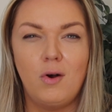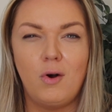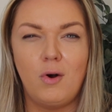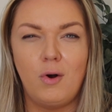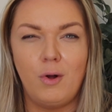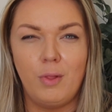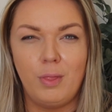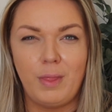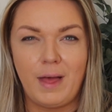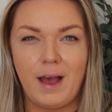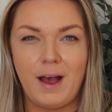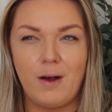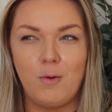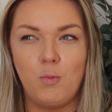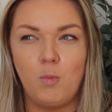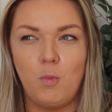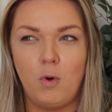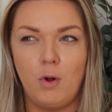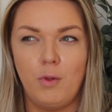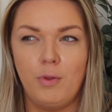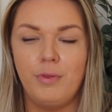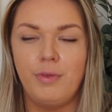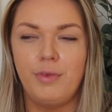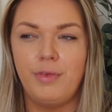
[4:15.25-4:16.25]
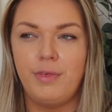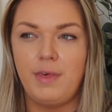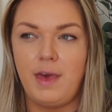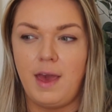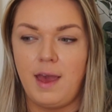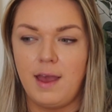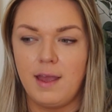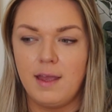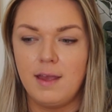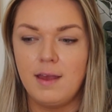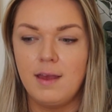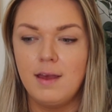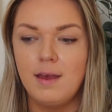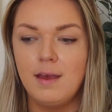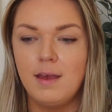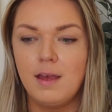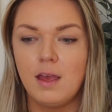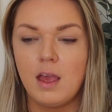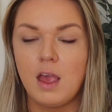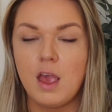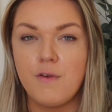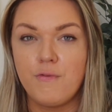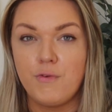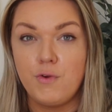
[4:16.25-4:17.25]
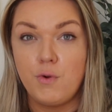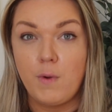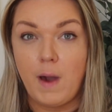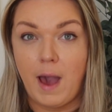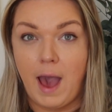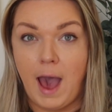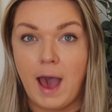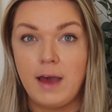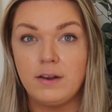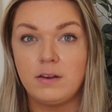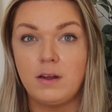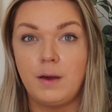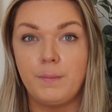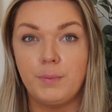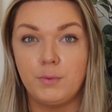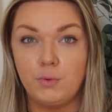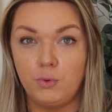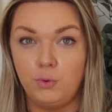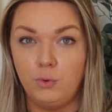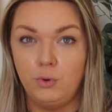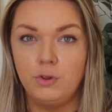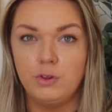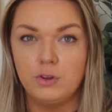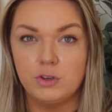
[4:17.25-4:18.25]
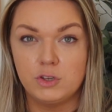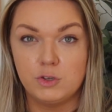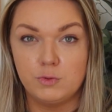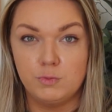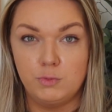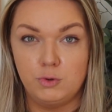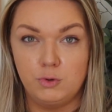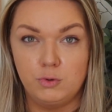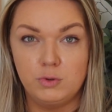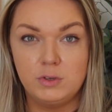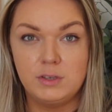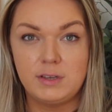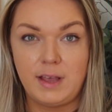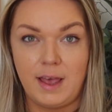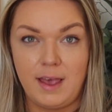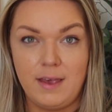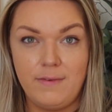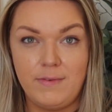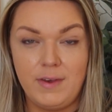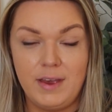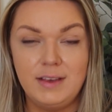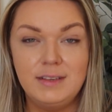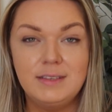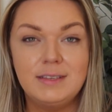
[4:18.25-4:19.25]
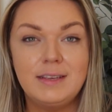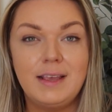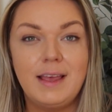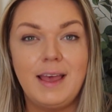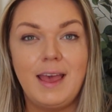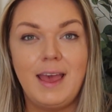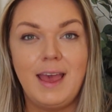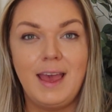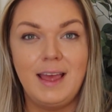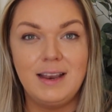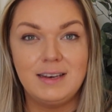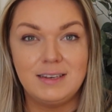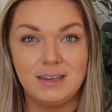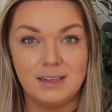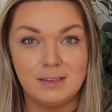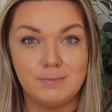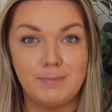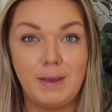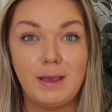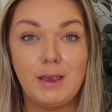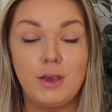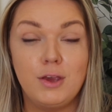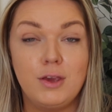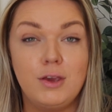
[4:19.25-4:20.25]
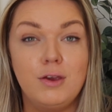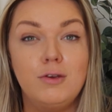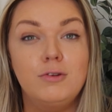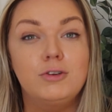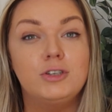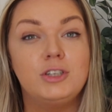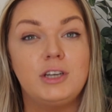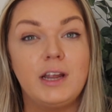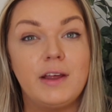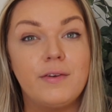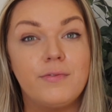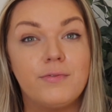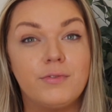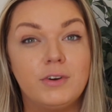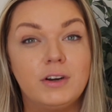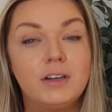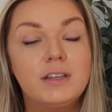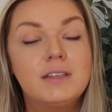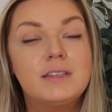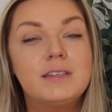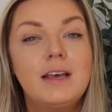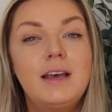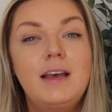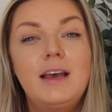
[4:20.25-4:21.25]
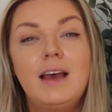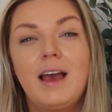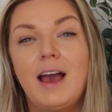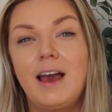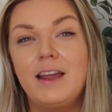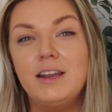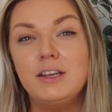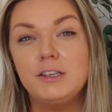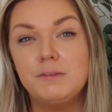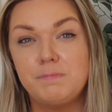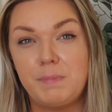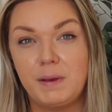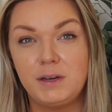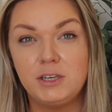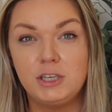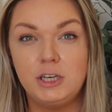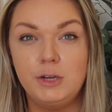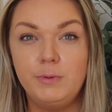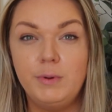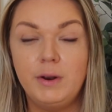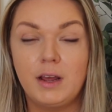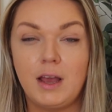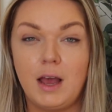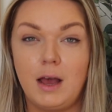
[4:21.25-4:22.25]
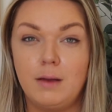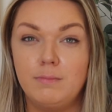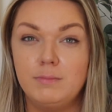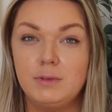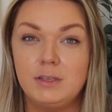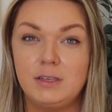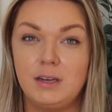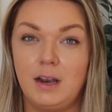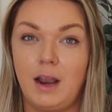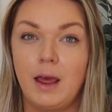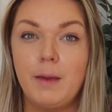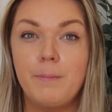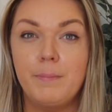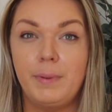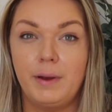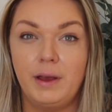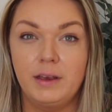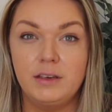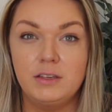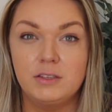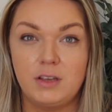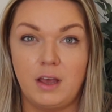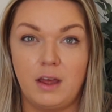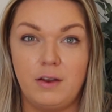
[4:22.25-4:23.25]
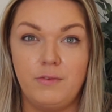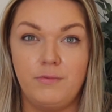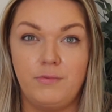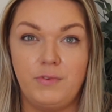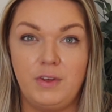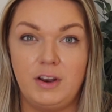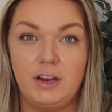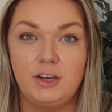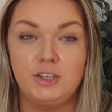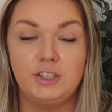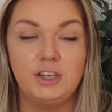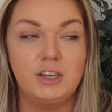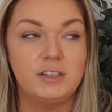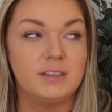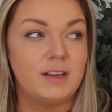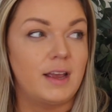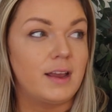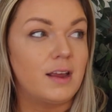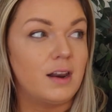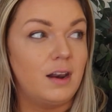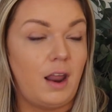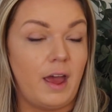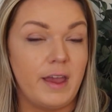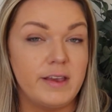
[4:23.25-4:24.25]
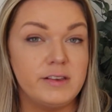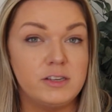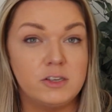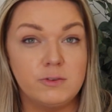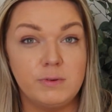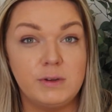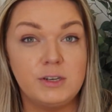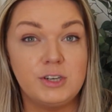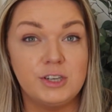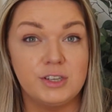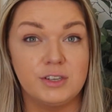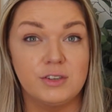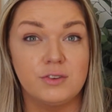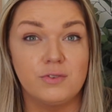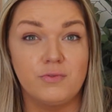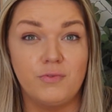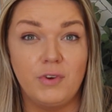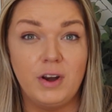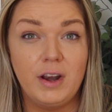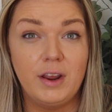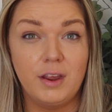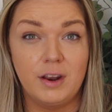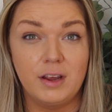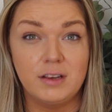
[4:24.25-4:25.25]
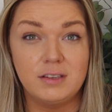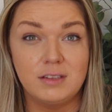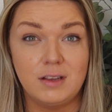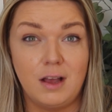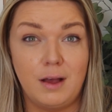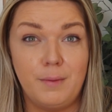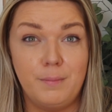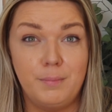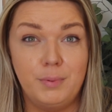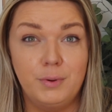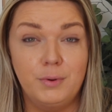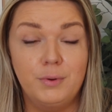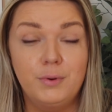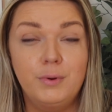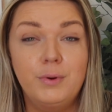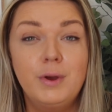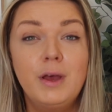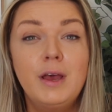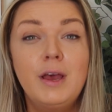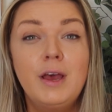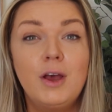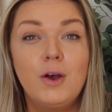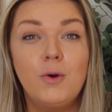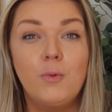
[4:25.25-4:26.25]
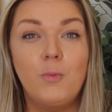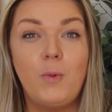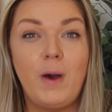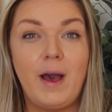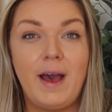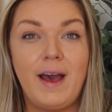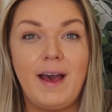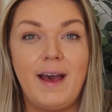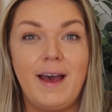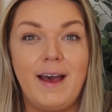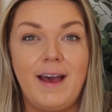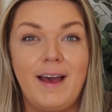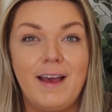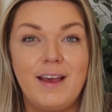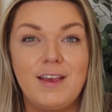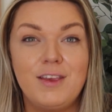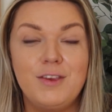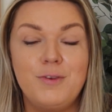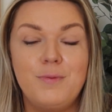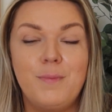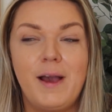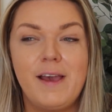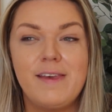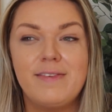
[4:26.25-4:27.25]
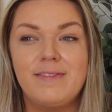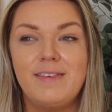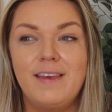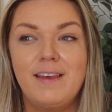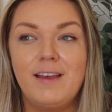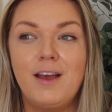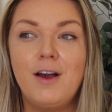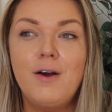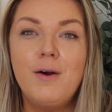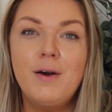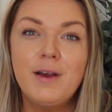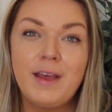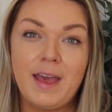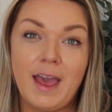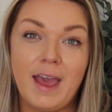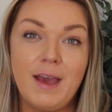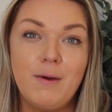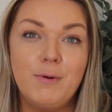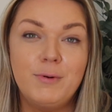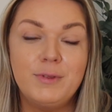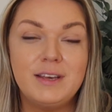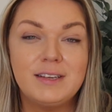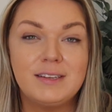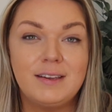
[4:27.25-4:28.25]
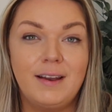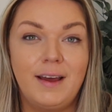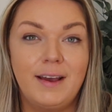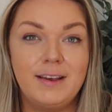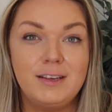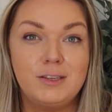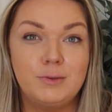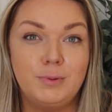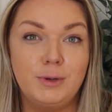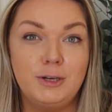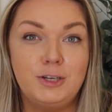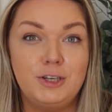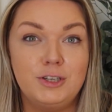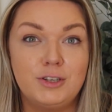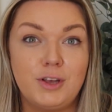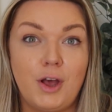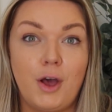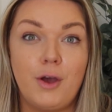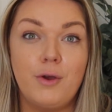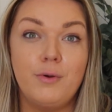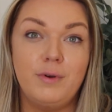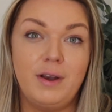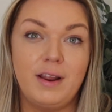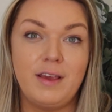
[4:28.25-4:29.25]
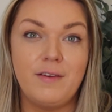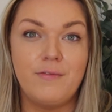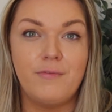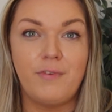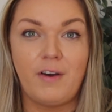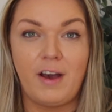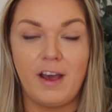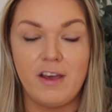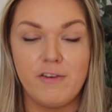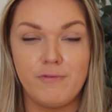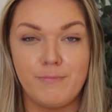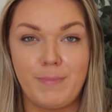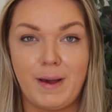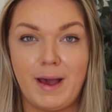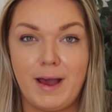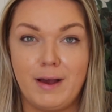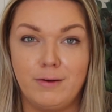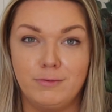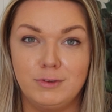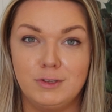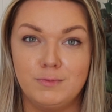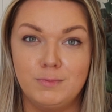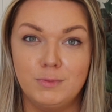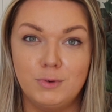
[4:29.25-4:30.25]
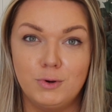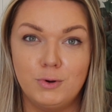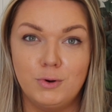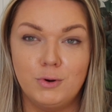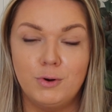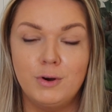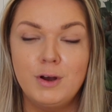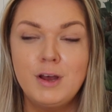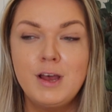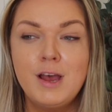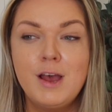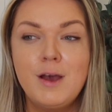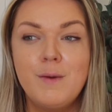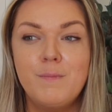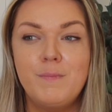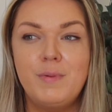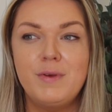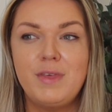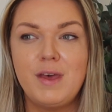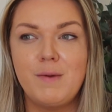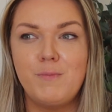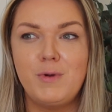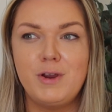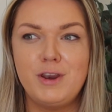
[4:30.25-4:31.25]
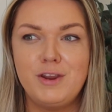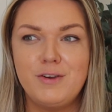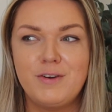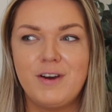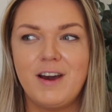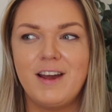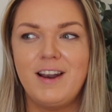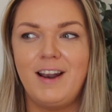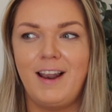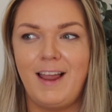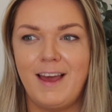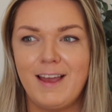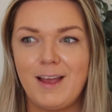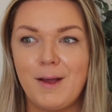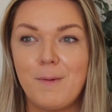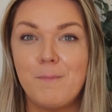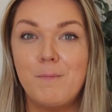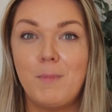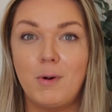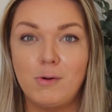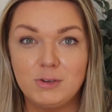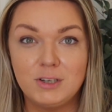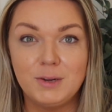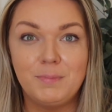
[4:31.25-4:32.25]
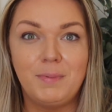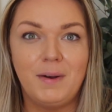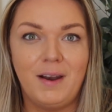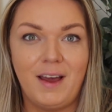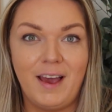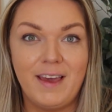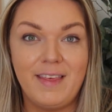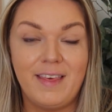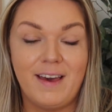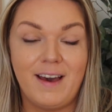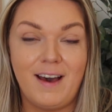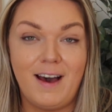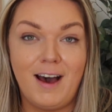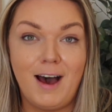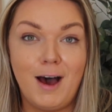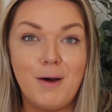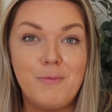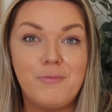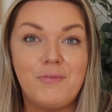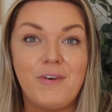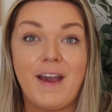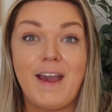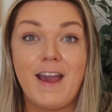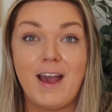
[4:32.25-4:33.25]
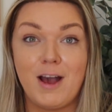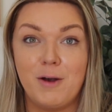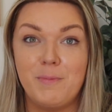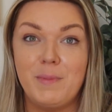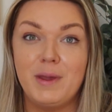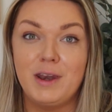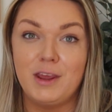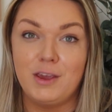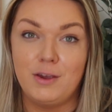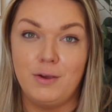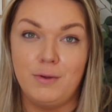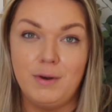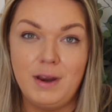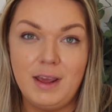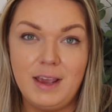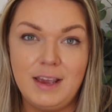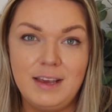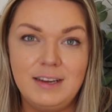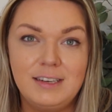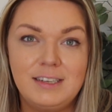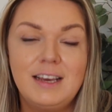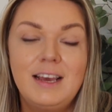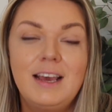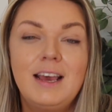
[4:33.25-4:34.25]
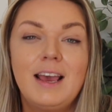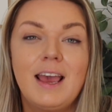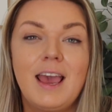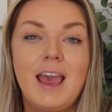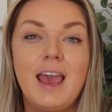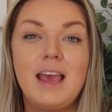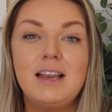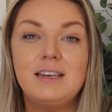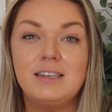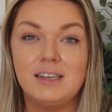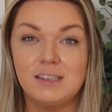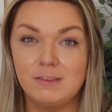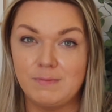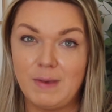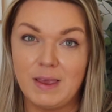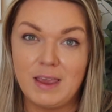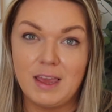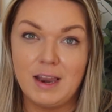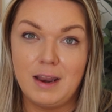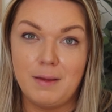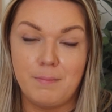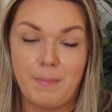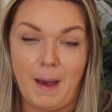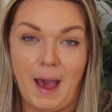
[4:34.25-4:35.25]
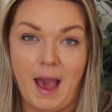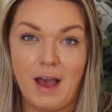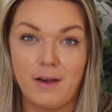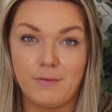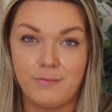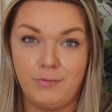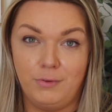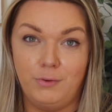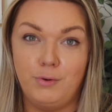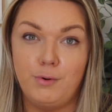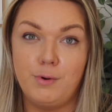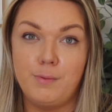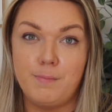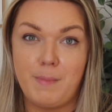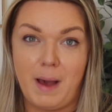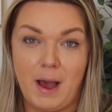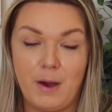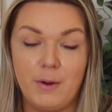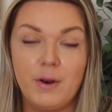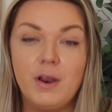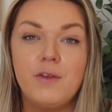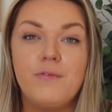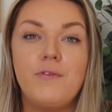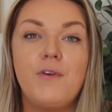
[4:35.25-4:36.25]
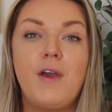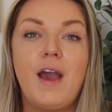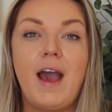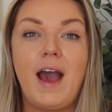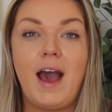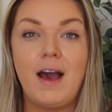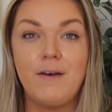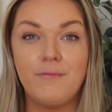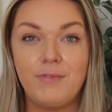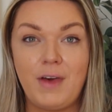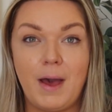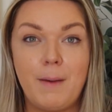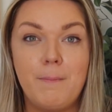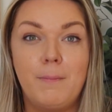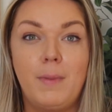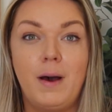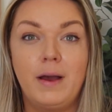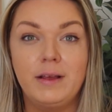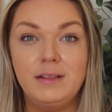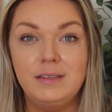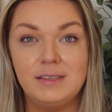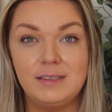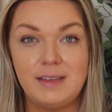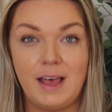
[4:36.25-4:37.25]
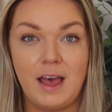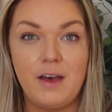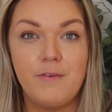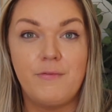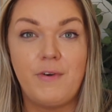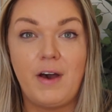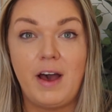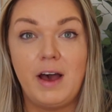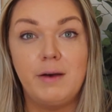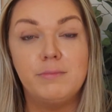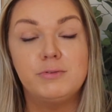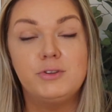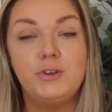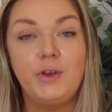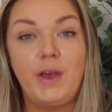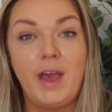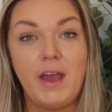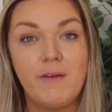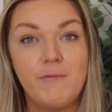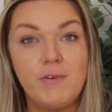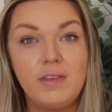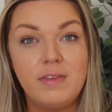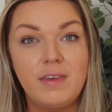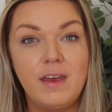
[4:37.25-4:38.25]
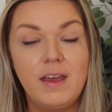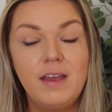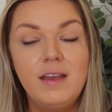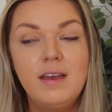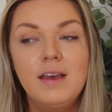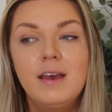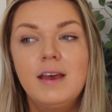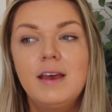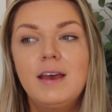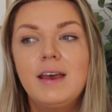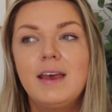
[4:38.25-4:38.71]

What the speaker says: on that one thing, if you add up all of the small savings, it does make a huge difference. And especially when it comes to like buying certain finishes, like light switches is a really good example, where you might think, oh, okay, well this light switch is only £5 more, but then when you kind of like multiply that up for how many you need, it does make an impactful amount. And if you have that mindset for absolutely everything,